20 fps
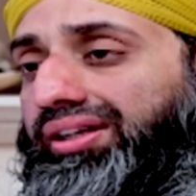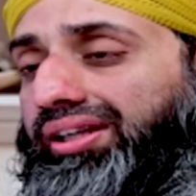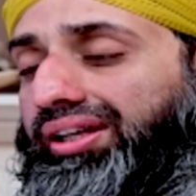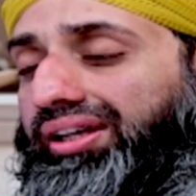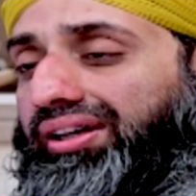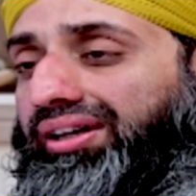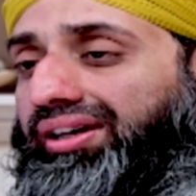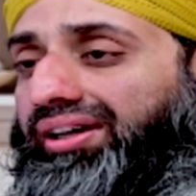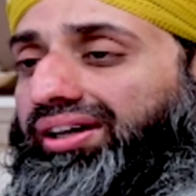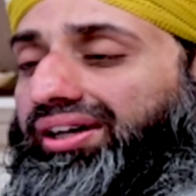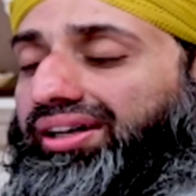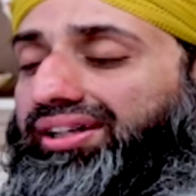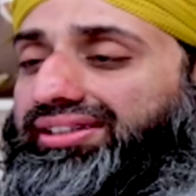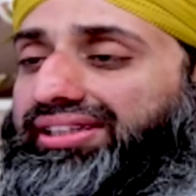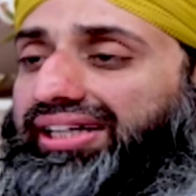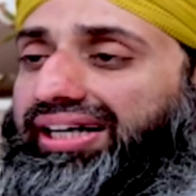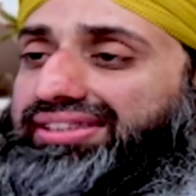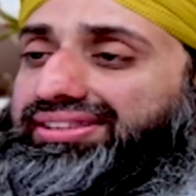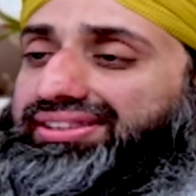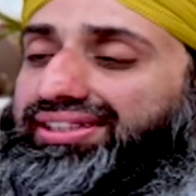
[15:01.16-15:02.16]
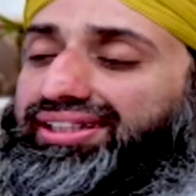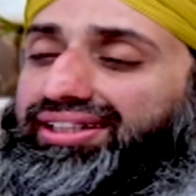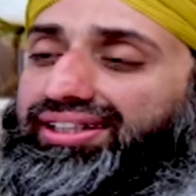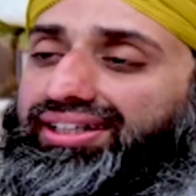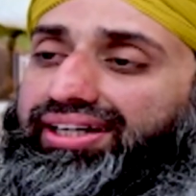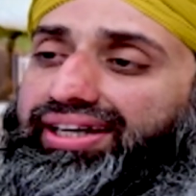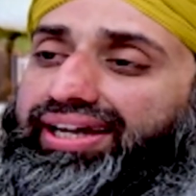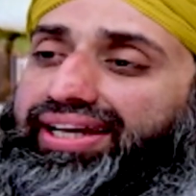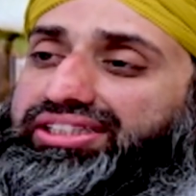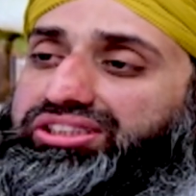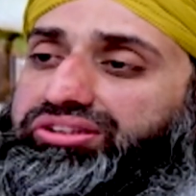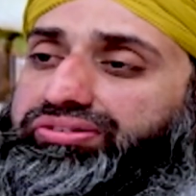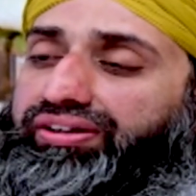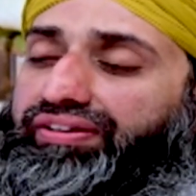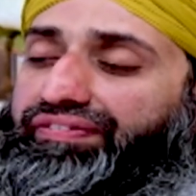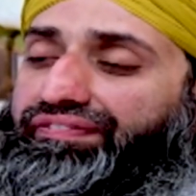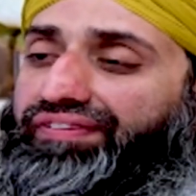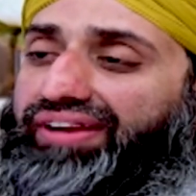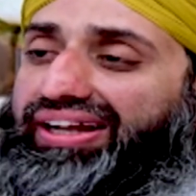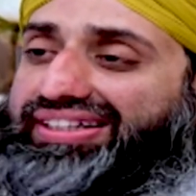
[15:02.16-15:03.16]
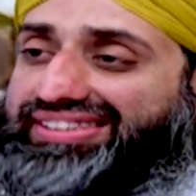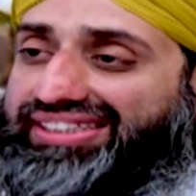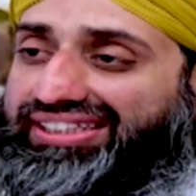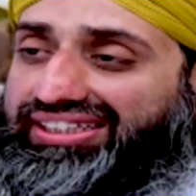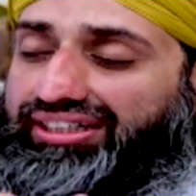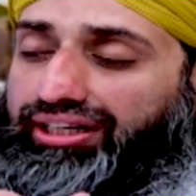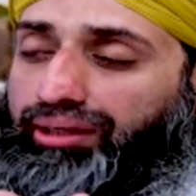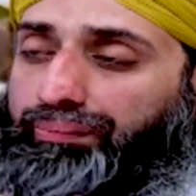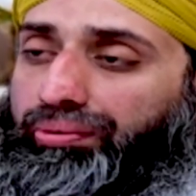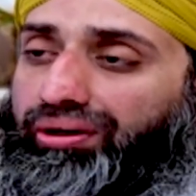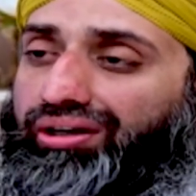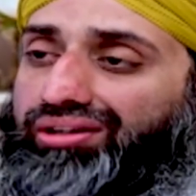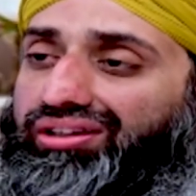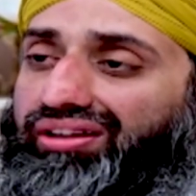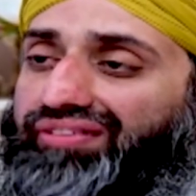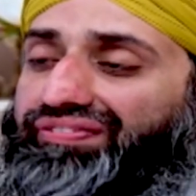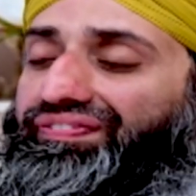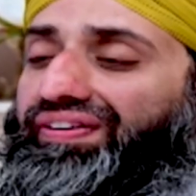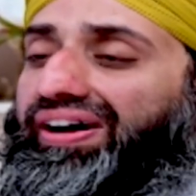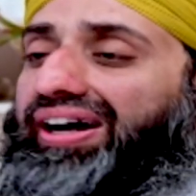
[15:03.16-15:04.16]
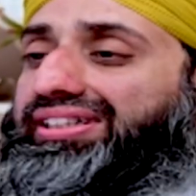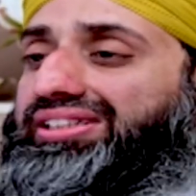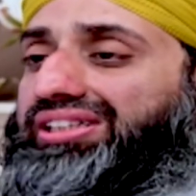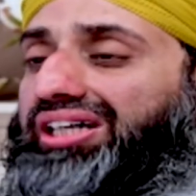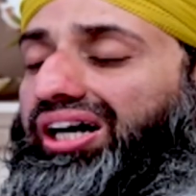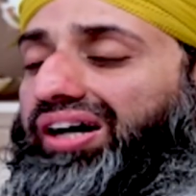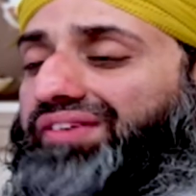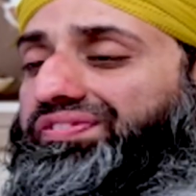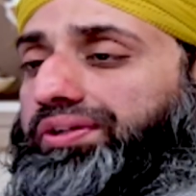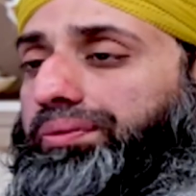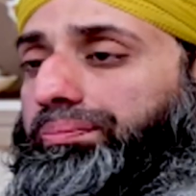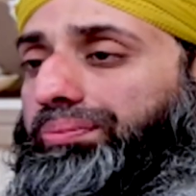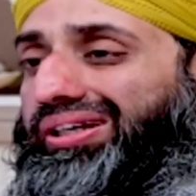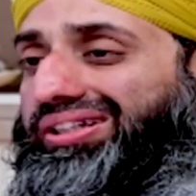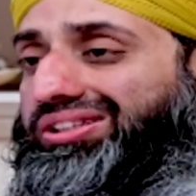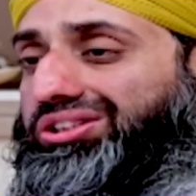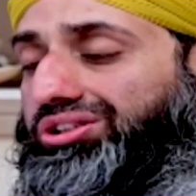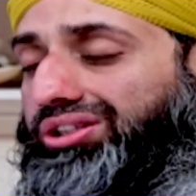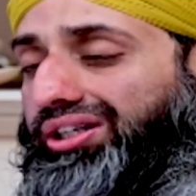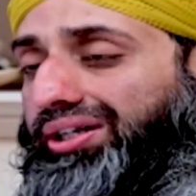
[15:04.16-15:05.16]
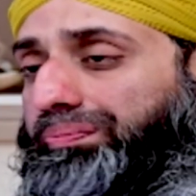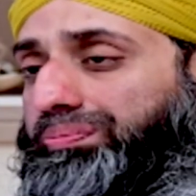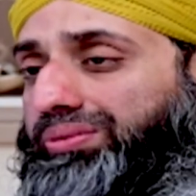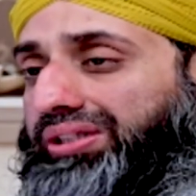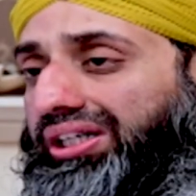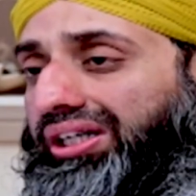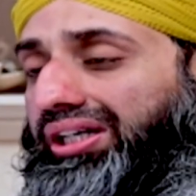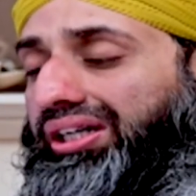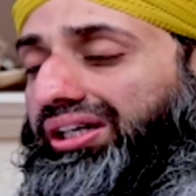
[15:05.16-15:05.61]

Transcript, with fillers: ta'ala that he is reflecting upon the fact after being stopped